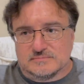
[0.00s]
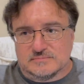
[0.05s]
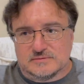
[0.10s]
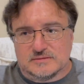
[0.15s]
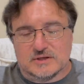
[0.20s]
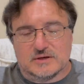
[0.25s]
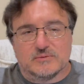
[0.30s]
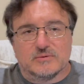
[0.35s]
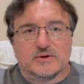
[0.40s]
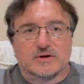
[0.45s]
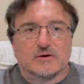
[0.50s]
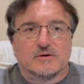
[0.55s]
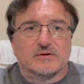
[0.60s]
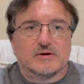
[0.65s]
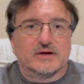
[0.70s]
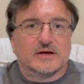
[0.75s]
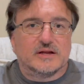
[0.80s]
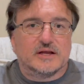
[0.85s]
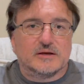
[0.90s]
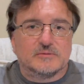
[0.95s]
Then we all
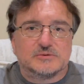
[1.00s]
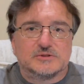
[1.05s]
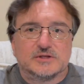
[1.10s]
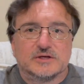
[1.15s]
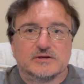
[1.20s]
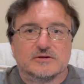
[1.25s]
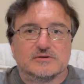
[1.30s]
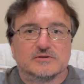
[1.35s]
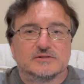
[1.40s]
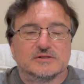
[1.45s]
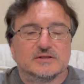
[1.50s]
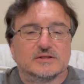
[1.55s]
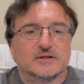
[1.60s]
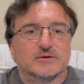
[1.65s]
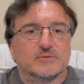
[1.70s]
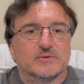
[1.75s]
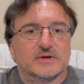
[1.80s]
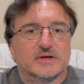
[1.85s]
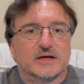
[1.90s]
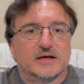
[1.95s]
had ape shares, and
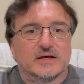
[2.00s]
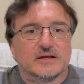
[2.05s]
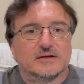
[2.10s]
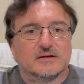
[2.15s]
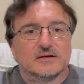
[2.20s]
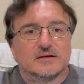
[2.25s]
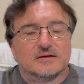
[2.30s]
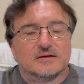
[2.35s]
then we had